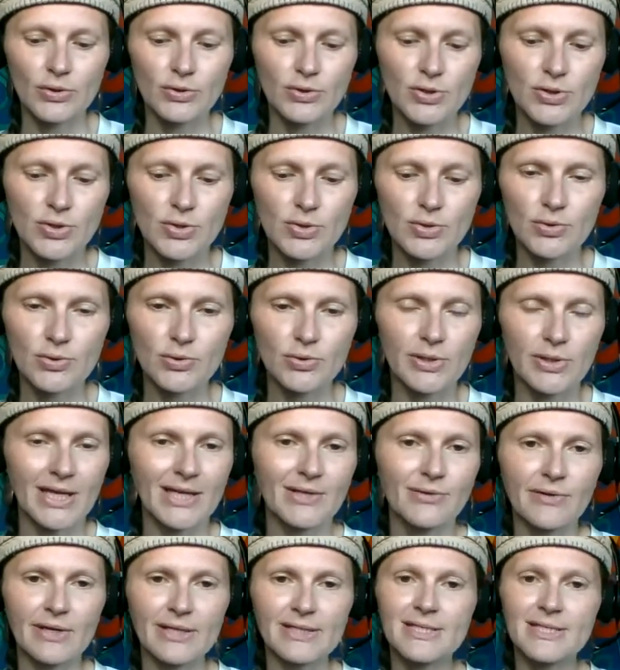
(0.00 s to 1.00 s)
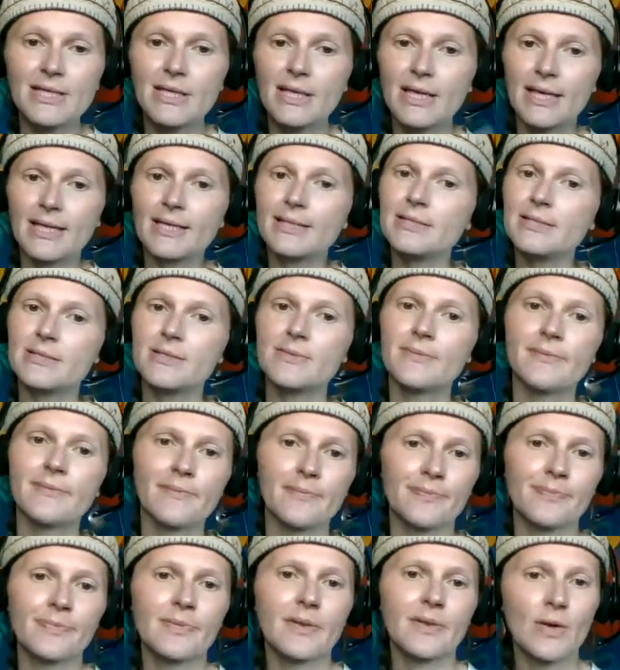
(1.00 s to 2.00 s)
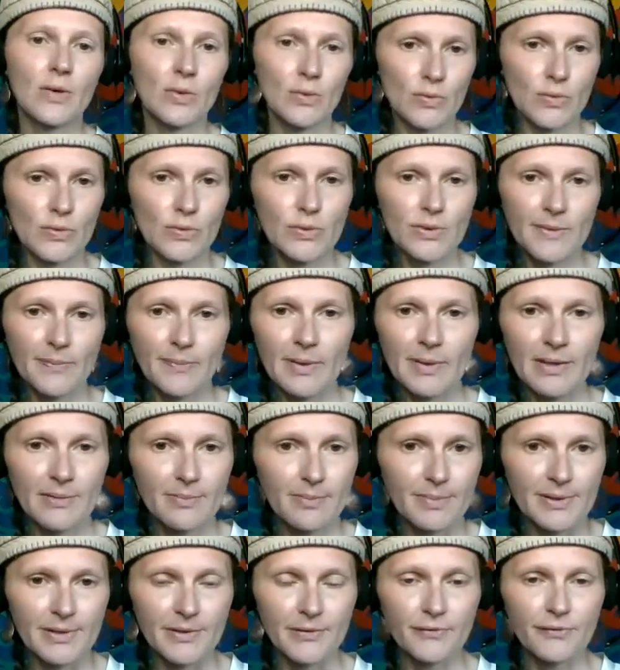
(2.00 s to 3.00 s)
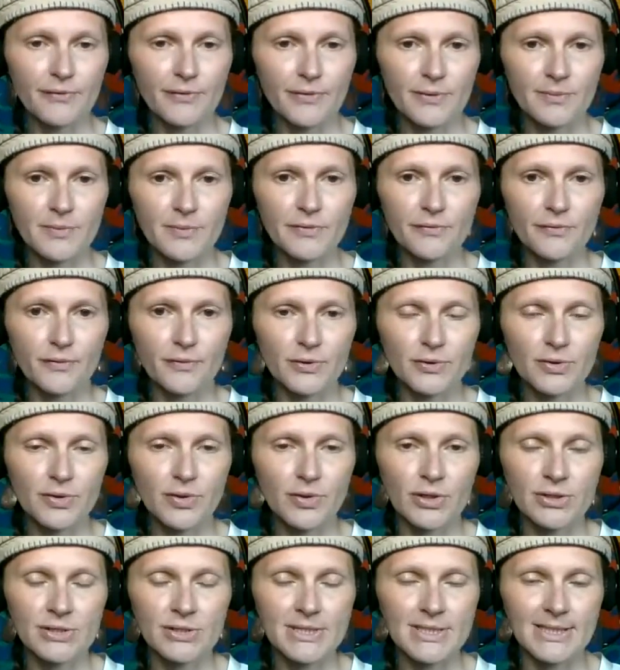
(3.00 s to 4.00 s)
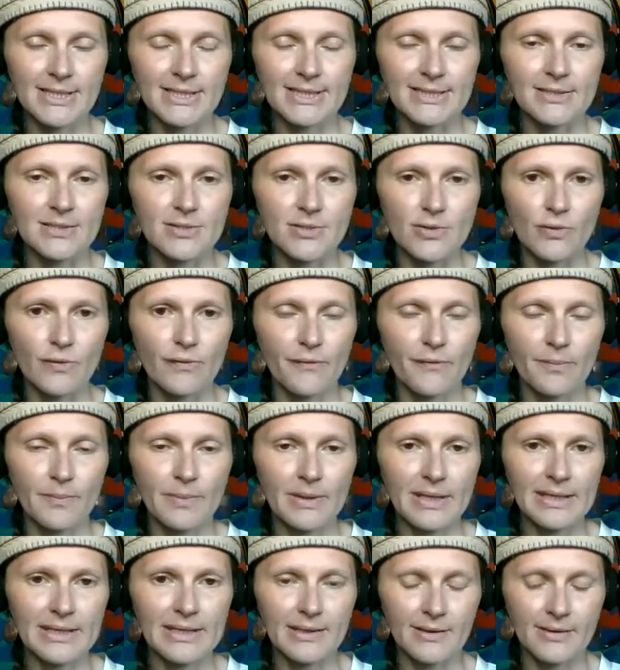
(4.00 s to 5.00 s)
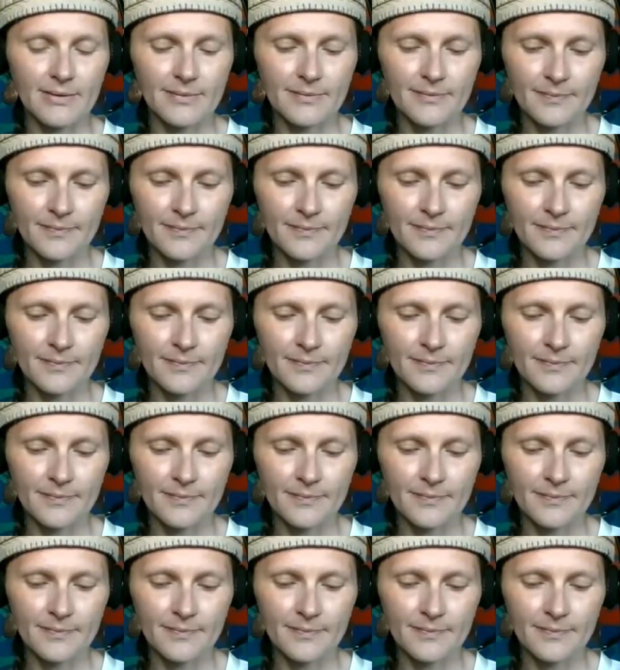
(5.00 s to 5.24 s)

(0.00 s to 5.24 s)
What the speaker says: to eradicate all the people from the third continent of being.